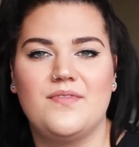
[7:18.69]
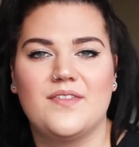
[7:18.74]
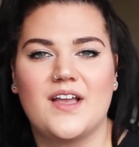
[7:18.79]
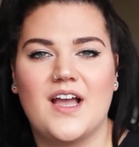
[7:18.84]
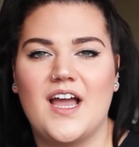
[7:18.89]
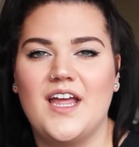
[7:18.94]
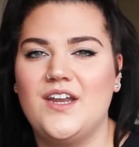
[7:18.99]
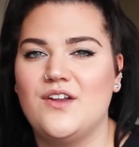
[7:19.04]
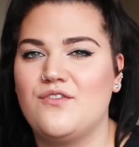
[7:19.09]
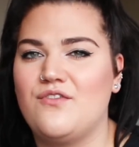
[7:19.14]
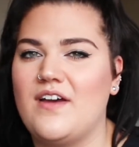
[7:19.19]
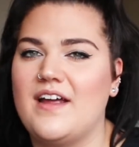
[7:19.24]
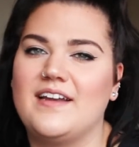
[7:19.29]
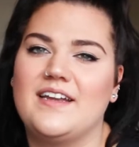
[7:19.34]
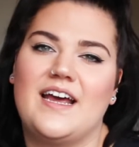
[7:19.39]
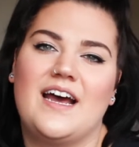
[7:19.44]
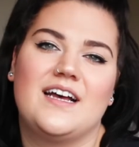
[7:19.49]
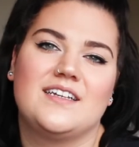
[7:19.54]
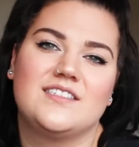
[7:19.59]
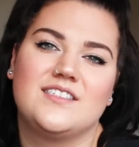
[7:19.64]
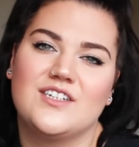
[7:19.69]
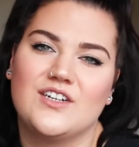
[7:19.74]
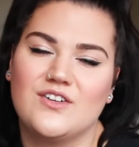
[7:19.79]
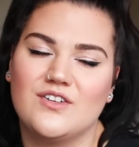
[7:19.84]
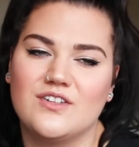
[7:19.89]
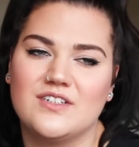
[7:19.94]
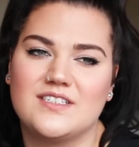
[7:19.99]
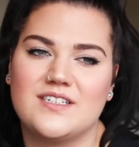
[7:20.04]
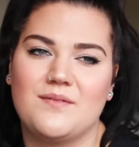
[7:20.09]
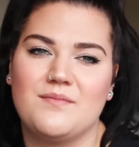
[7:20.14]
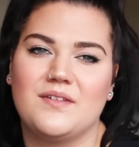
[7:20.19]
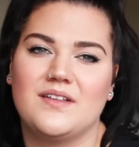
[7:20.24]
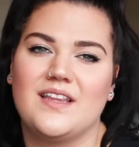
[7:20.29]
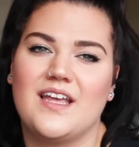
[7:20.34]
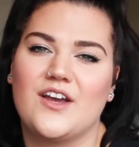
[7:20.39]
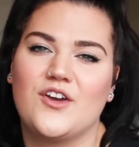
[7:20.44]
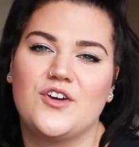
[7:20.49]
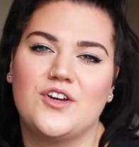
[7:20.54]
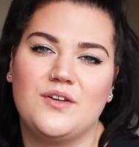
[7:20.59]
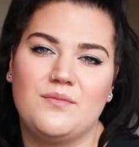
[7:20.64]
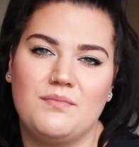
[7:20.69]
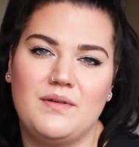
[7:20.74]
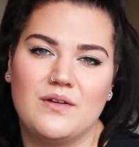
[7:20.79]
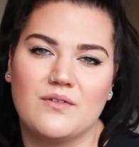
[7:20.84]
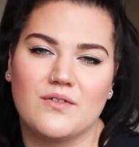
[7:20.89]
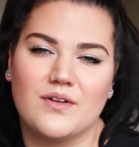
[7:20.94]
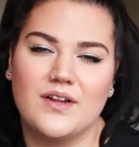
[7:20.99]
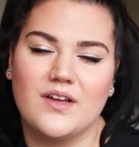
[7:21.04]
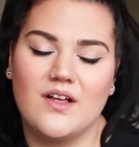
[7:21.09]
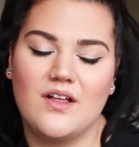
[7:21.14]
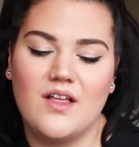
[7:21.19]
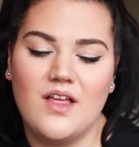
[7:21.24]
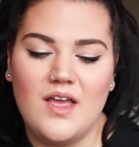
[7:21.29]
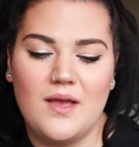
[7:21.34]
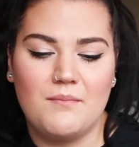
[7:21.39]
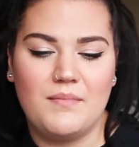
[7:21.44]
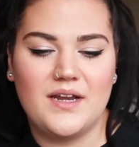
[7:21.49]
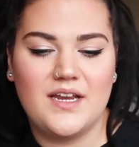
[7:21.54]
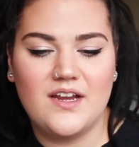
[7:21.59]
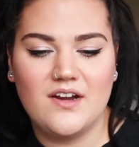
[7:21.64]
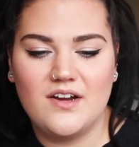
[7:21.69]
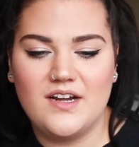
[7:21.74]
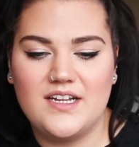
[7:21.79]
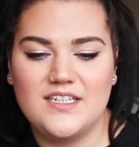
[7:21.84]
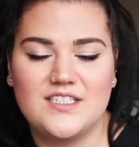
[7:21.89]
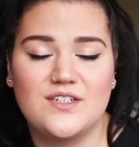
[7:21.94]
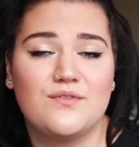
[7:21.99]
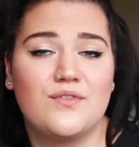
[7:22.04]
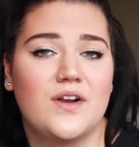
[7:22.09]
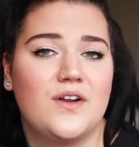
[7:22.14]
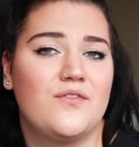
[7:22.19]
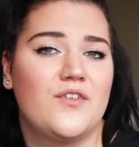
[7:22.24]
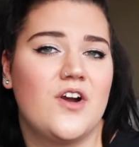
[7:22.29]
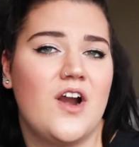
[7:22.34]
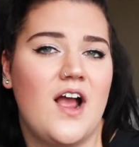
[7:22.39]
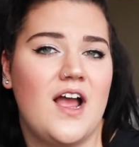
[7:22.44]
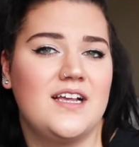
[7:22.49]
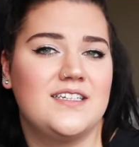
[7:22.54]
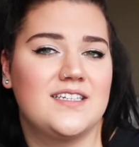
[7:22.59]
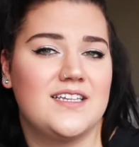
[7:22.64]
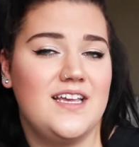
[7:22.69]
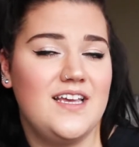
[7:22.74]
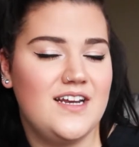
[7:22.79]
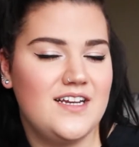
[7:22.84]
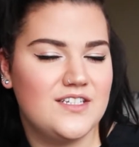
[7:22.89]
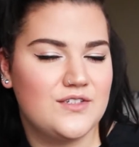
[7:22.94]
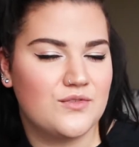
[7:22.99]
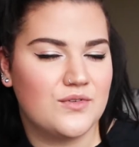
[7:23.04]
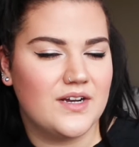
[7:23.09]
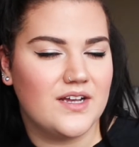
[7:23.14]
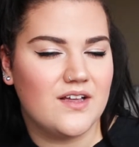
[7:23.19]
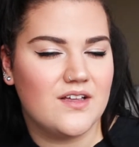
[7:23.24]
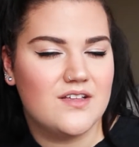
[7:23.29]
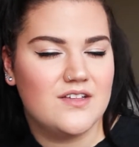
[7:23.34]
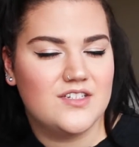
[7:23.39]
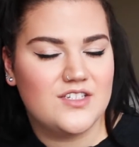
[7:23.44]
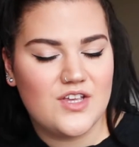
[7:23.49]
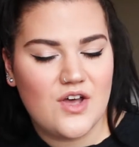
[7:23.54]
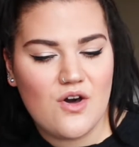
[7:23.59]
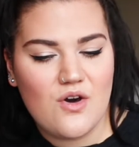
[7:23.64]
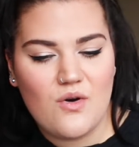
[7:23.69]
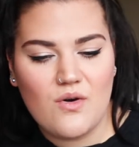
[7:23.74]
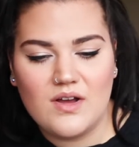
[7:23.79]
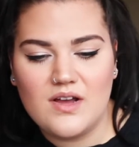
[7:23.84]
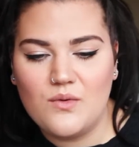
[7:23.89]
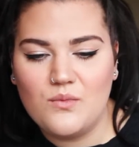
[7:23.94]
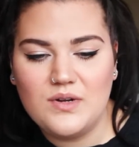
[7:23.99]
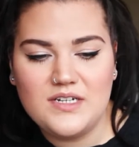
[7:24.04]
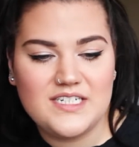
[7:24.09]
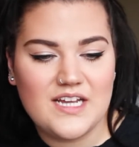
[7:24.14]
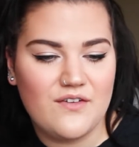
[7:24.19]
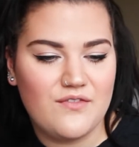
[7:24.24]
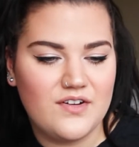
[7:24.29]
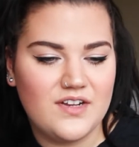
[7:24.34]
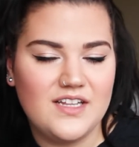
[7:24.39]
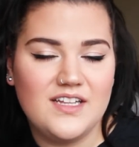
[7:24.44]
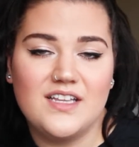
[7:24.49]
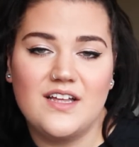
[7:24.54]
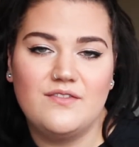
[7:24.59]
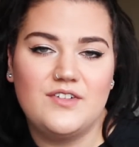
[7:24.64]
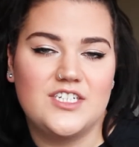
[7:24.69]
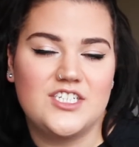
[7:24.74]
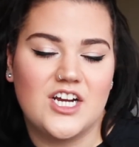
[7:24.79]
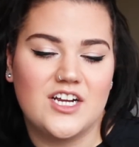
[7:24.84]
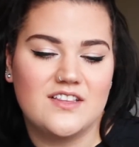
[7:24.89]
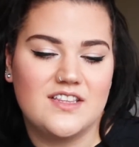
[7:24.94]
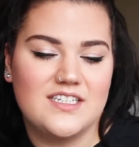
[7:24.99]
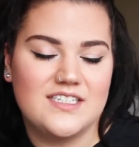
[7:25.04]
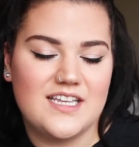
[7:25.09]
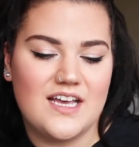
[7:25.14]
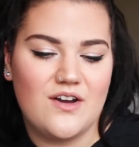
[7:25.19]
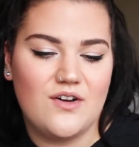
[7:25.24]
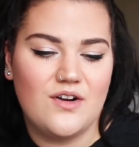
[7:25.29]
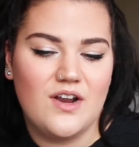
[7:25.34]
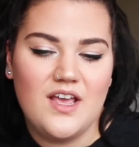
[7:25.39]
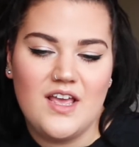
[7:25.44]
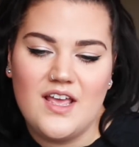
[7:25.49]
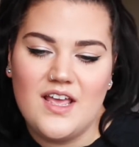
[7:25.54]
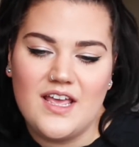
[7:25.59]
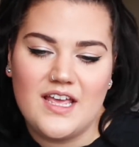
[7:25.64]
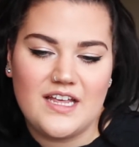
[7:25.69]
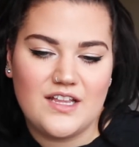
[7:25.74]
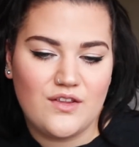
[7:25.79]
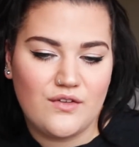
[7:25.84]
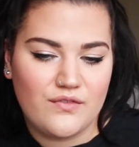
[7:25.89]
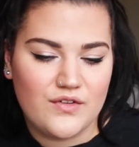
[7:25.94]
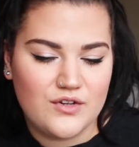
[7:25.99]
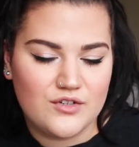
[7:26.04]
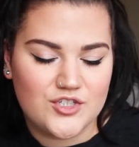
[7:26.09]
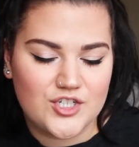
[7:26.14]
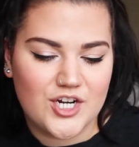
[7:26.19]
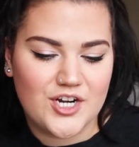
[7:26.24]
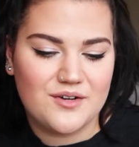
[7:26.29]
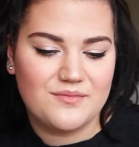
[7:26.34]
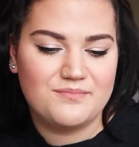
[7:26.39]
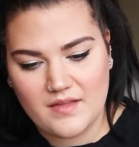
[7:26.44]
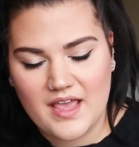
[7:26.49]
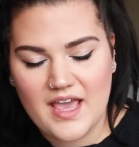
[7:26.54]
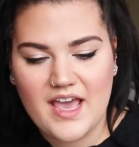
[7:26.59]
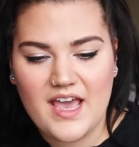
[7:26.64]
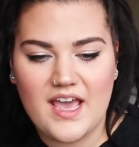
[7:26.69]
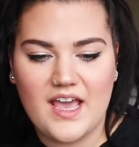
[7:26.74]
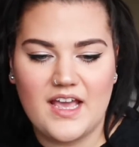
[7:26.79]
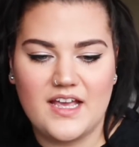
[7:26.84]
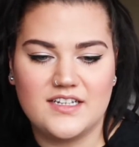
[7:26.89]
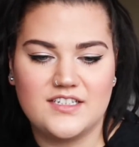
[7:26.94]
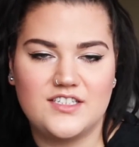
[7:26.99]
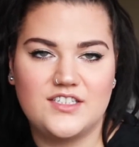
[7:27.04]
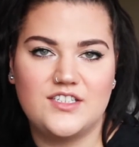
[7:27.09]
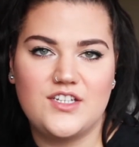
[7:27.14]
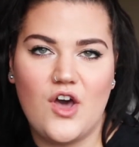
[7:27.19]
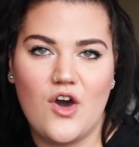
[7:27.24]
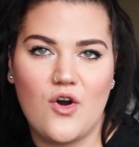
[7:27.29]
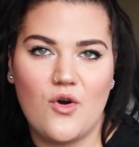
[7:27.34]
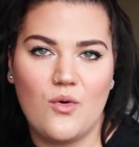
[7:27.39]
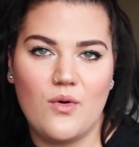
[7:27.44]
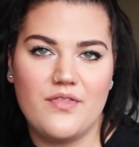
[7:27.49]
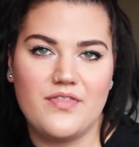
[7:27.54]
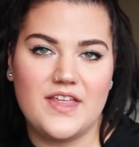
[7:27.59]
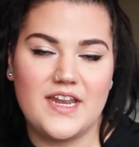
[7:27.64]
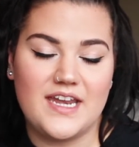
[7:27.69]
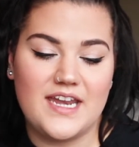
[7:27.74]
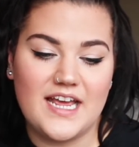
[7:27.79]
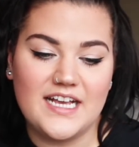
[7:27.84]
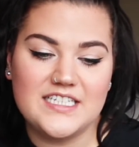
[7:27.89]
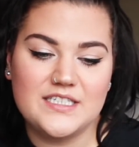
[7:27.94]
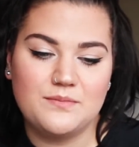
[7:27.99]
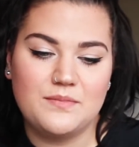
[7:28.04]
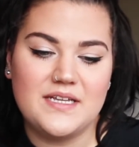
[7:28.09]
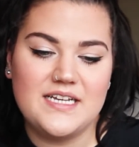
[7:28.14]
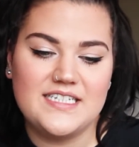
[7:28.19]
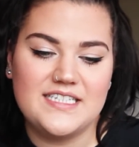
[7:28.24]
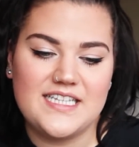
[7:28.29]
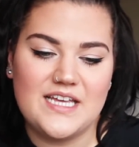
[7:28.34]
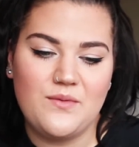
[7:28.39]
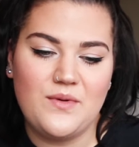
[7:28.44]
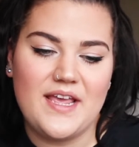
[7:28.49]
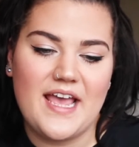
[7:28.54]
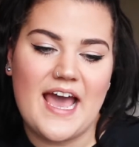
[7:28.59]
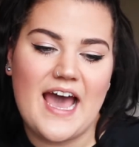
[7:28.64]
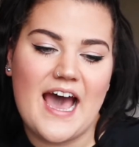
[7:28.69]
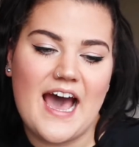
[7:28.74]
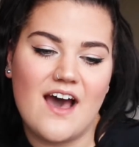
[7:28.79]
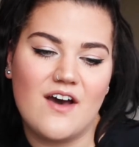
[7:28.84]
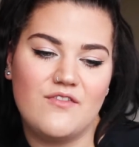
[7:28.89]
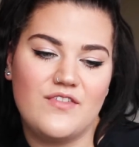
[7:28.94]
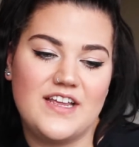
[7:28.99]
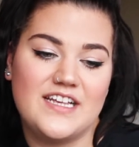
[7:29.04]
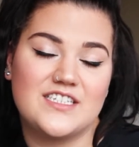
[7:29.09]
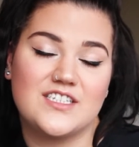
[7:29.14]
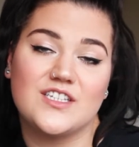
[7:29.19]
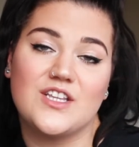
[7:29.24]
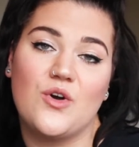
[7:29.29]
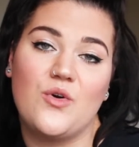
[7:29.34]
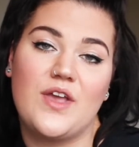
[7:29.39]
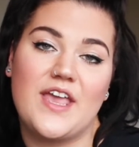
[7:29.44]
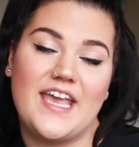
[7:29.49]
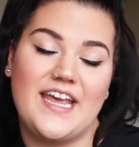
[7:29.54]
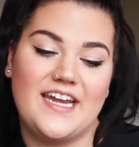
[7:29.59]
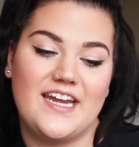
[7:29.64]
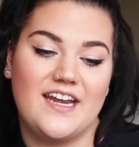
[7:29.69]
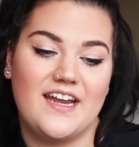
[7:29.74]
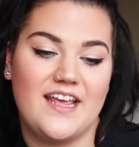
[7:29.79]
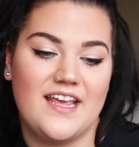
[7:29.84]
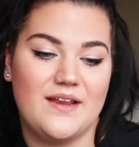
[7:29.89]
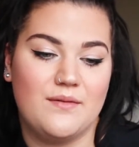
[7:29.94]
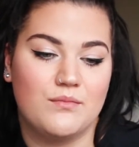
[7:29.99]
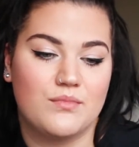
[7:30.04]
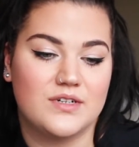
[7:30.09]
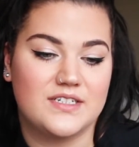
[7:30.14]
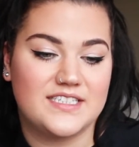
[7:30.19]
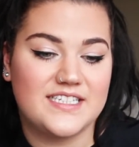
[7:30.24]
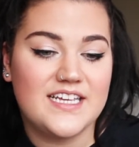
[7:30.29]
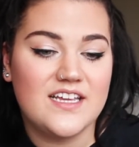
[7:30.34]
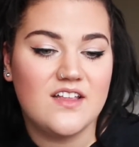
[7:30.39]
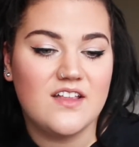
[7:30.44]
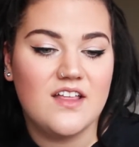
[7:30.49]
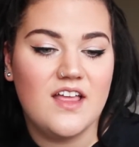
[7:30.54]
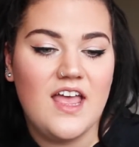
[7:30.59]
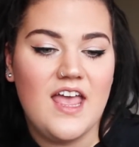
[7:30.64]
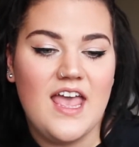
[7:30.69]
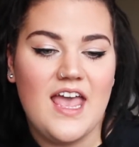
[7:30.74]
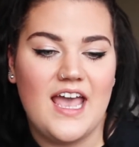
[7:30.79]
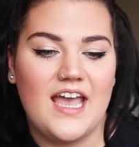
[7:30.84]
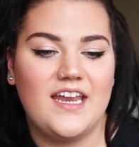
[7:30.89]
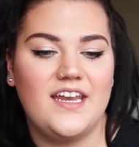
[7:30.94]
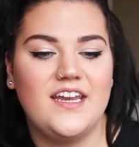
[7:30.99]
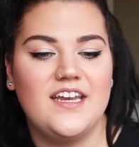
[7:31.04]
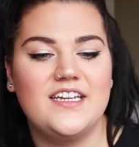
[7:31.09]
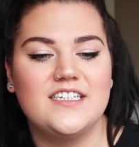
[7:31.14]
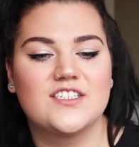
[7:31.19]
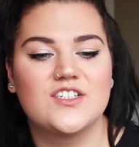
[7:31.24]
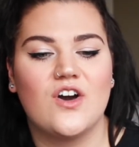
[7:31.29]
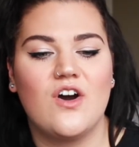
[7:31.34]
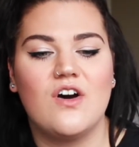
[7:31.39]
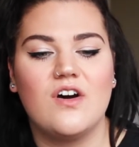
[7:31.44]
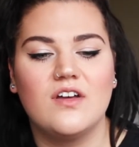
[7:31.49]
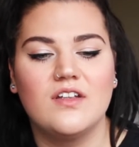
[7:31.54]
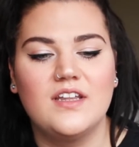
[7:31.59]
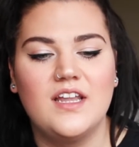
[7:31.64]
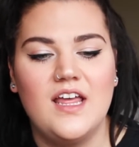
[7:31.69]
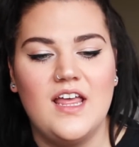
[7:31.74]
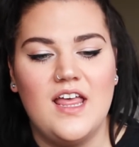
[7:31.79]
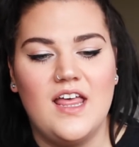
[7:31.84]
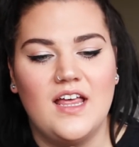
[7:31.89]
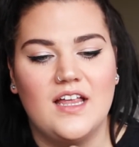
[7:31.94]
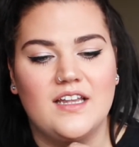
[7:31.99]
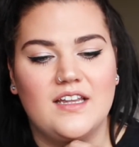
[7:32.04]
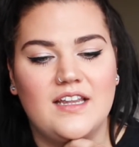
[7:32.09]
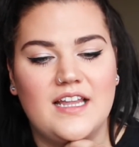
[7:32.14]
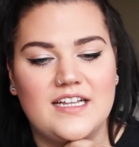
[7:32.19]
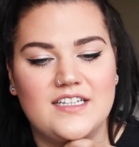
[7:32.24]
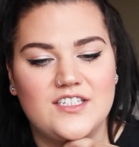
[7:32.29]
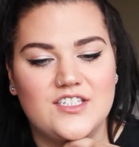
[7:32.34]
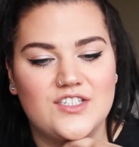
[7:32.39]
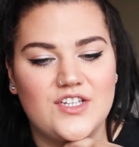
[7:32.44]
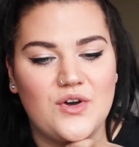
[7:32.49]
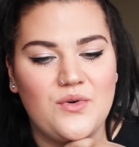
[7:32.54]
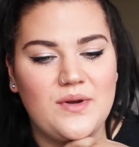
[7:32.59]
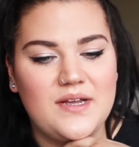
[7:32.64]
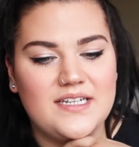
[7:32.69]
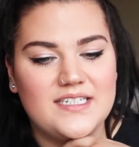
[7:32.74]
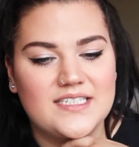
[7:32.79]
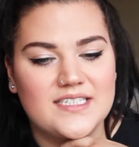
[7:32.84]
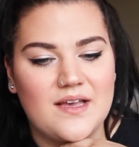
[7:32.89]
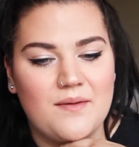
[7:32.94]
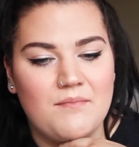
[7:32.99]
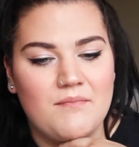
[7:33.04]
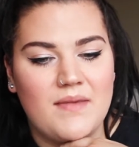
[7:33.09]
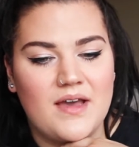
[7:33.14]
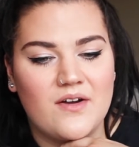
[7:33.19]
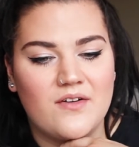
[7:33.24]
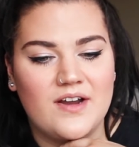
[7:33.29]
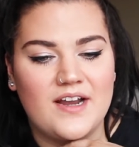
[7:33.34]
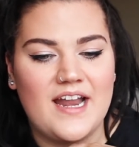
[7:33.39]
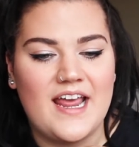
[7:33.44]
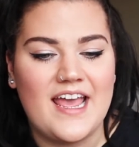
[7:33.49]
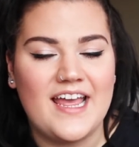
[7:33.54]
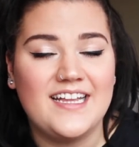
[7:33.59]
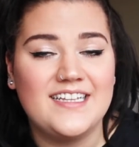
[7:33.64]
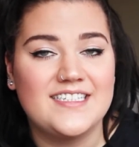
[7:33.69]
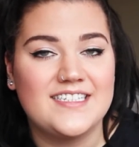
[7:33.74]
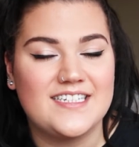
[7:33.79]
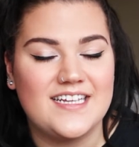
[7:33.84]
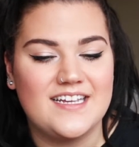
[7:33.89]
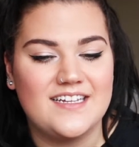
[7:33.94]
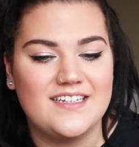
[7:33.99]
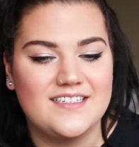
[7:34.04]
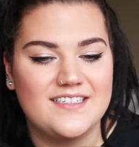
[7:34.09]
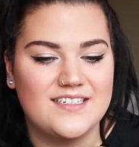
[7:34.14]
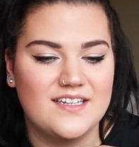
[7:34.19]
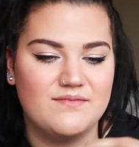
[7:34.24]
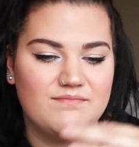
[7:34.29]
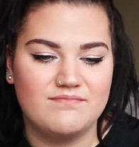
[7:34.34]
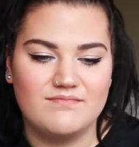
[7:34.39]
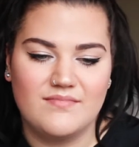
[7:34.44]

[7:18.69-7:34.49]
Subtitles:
kind of fantastical, something that couldn't be real. But here it is in front of our eyes, it is real. So would definitely love to check this out in the future. Okay, so the next place that we have is located in Brazil, and it is called LENÇOIS Maranhenses.